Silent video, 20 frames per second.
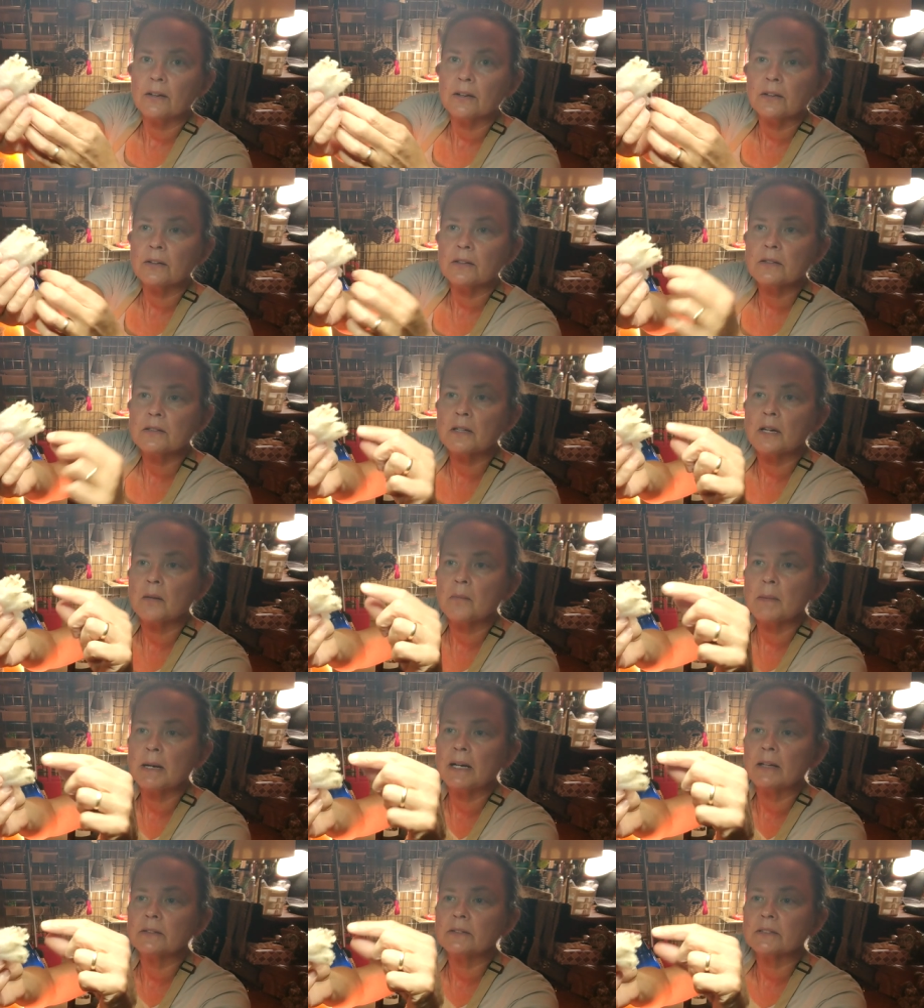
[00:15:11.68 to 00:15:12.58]
good
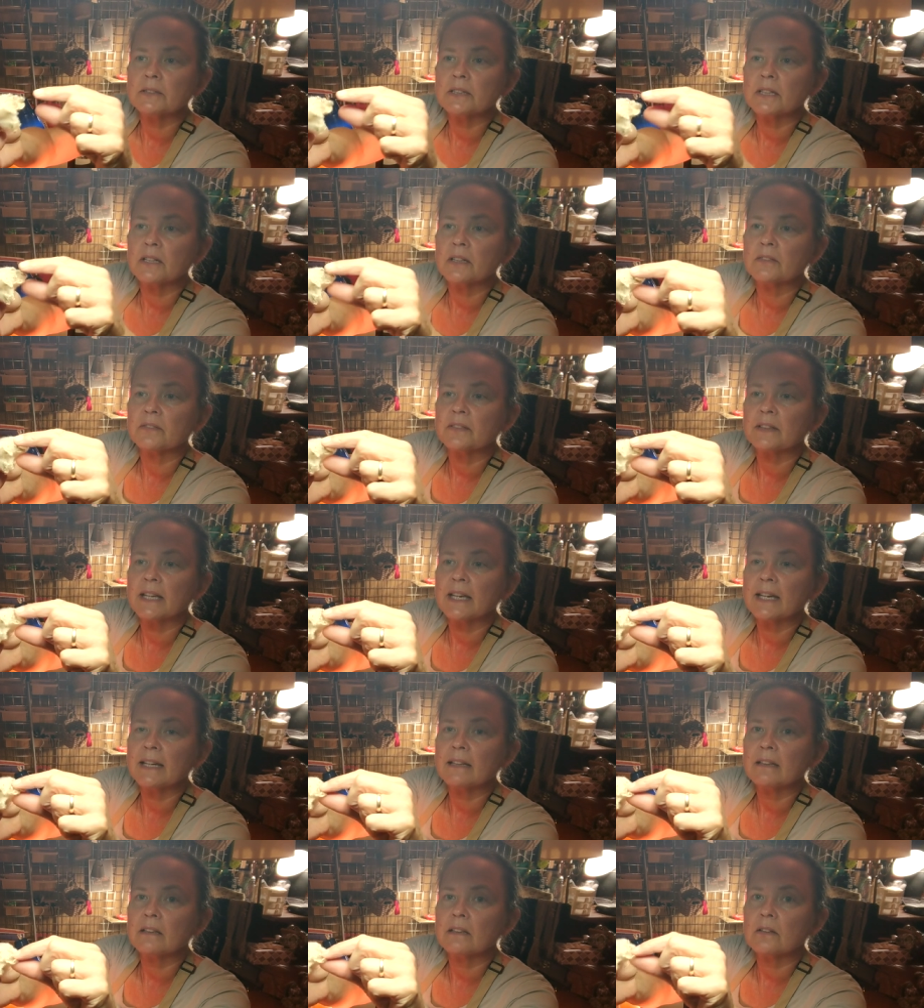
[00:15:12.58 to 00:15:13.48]
amounts of
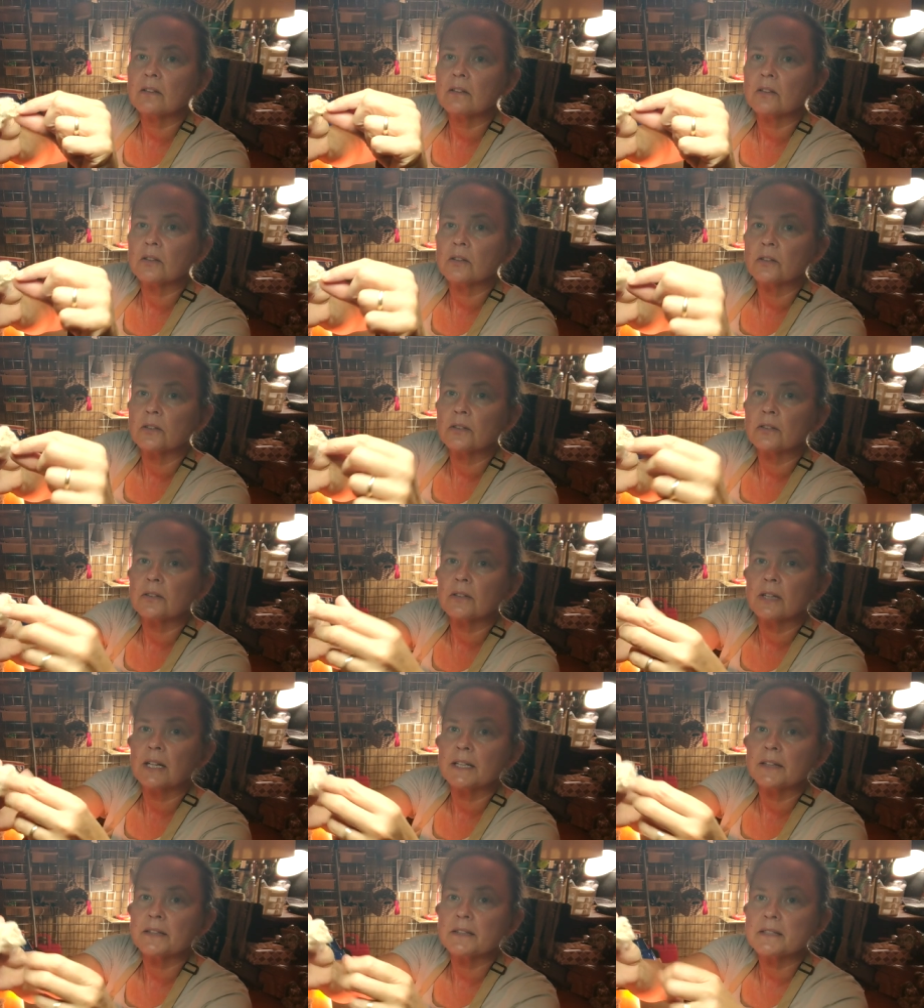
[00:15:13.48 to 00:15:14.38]
caked dirt
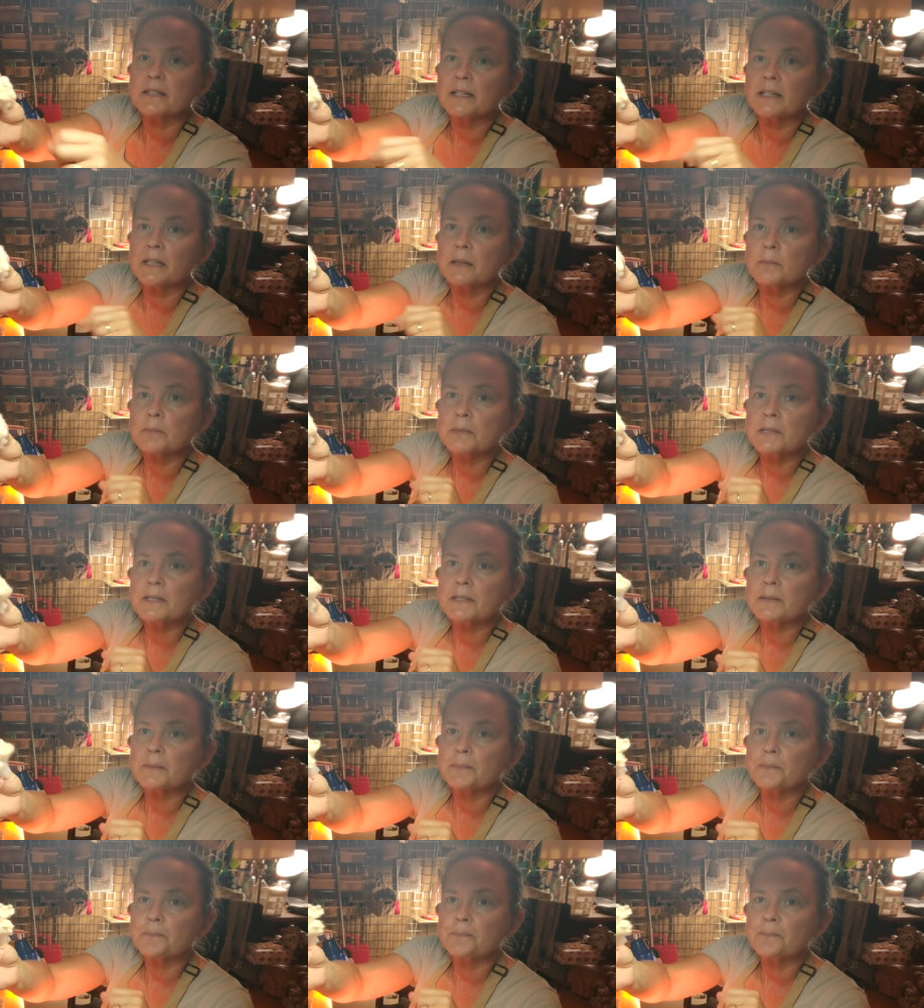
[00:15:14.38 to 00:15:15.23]
on the tips